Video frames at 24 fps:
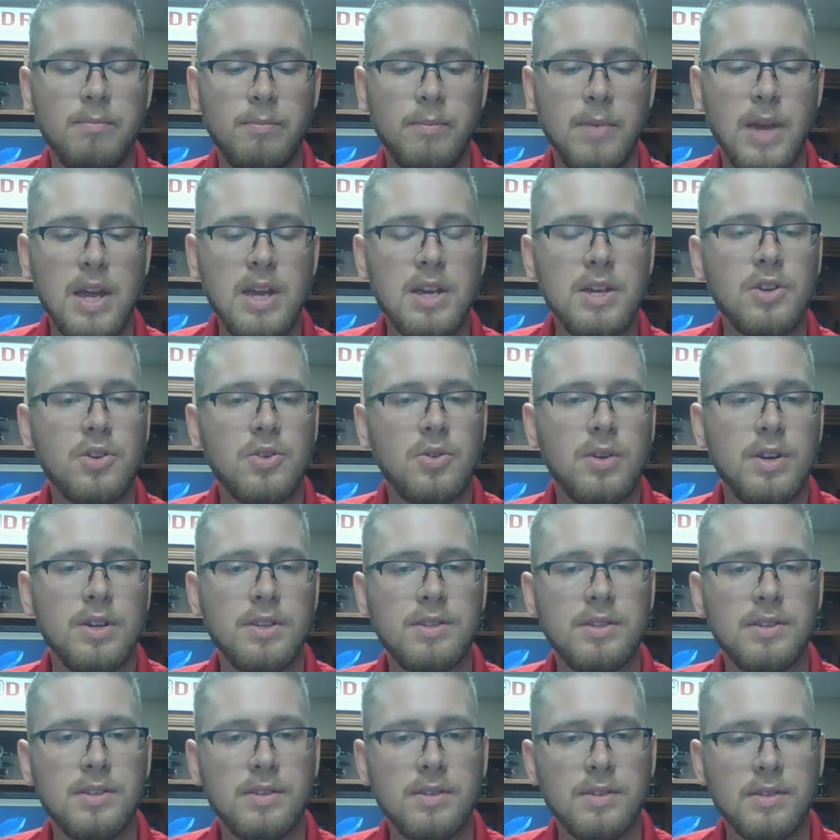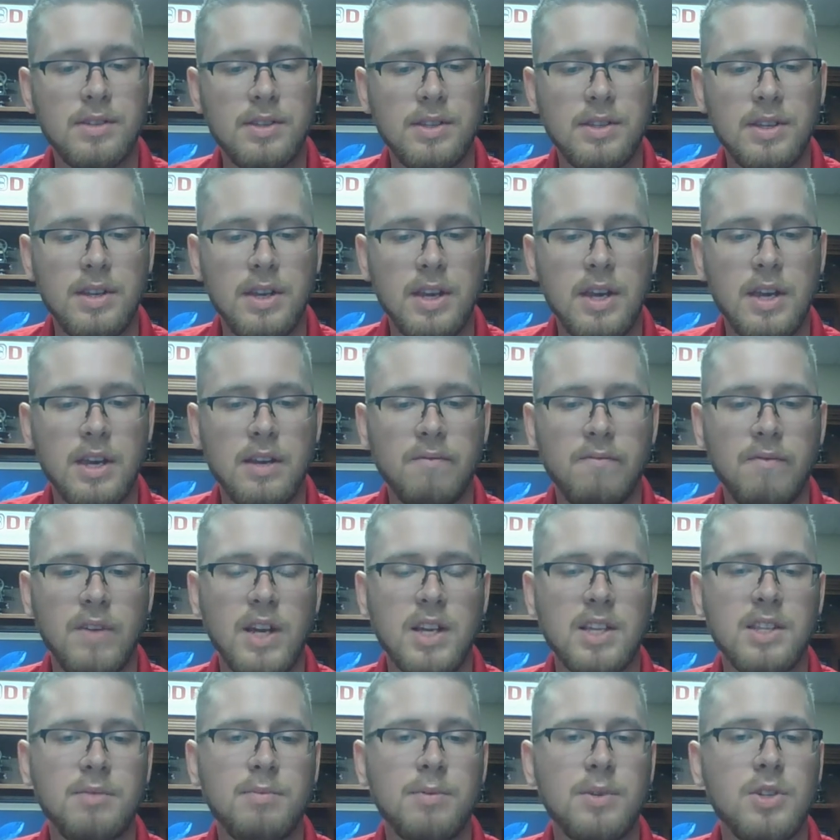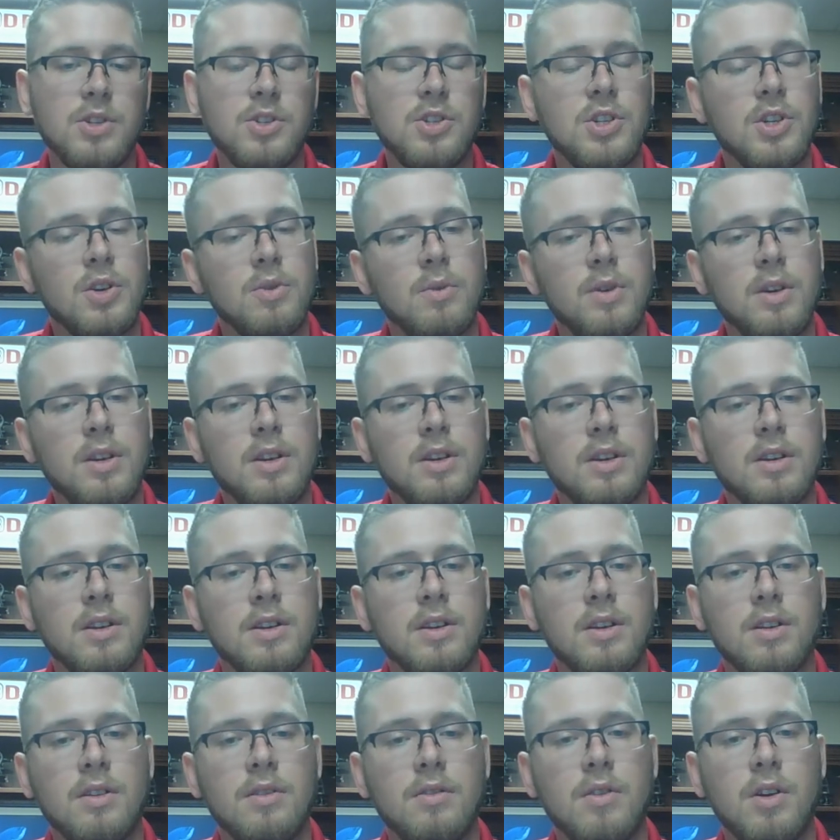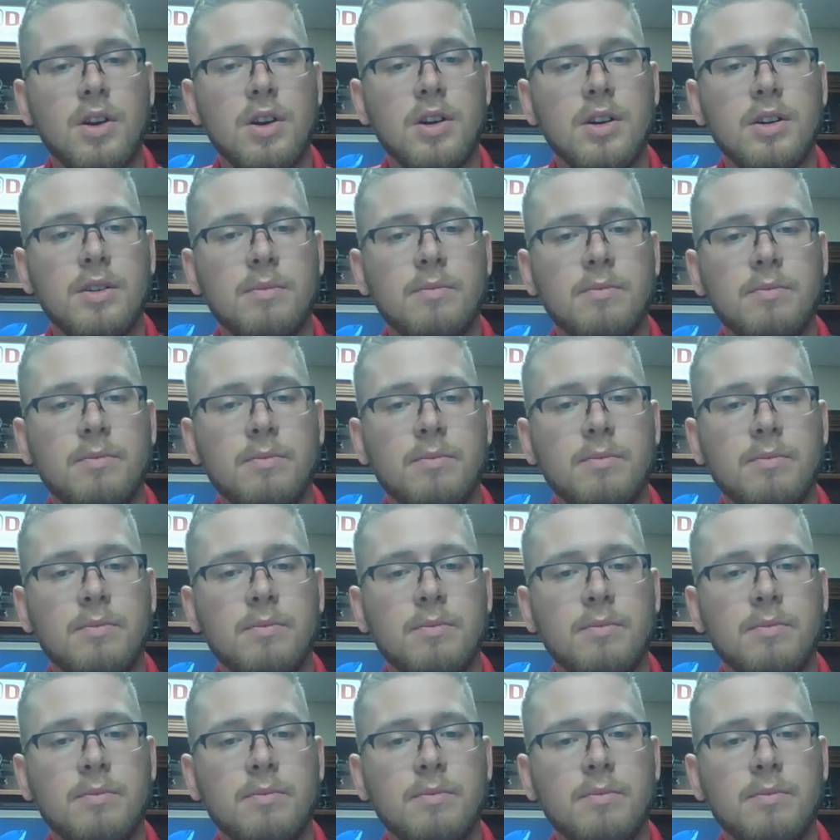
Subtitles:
pay increases and advancement showing how